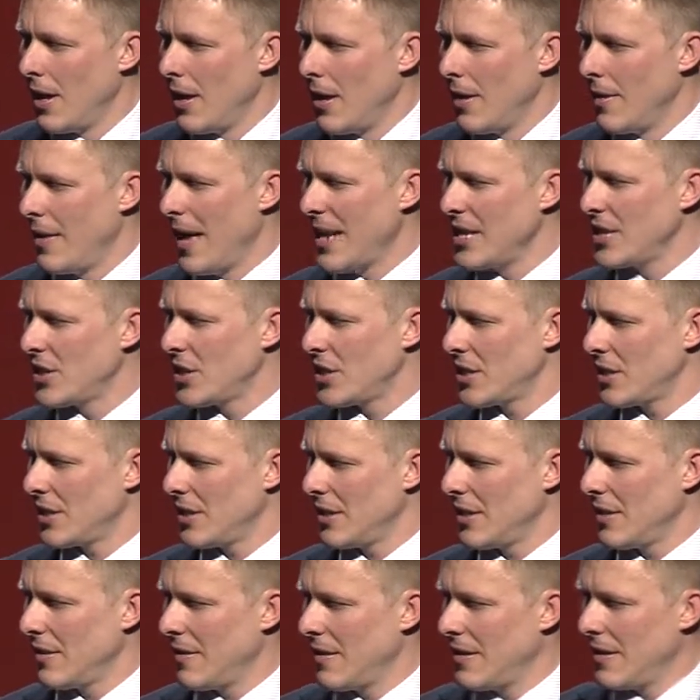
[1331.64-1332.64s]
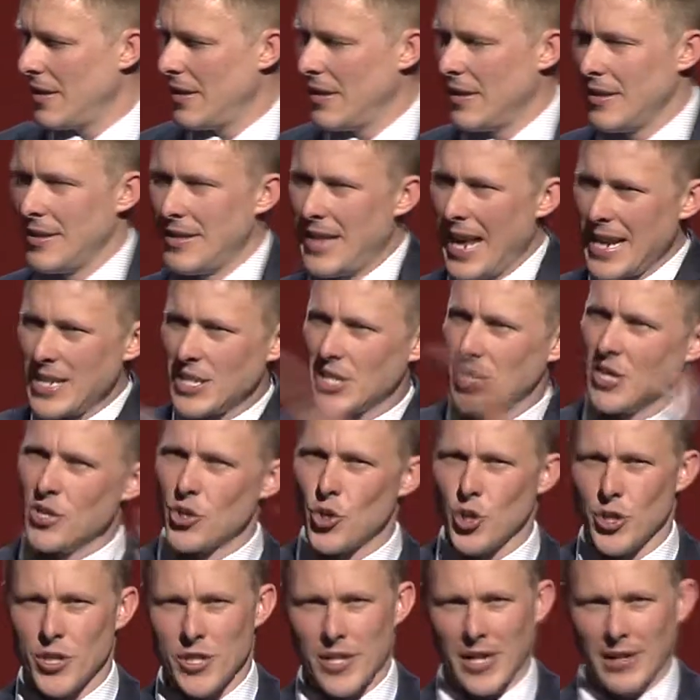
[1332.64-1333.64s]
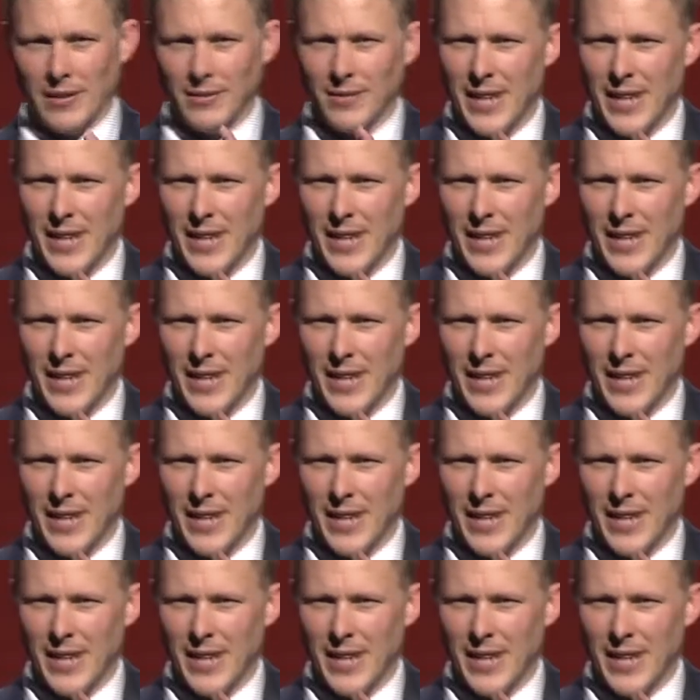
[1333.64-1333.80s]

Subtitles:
That's interesting.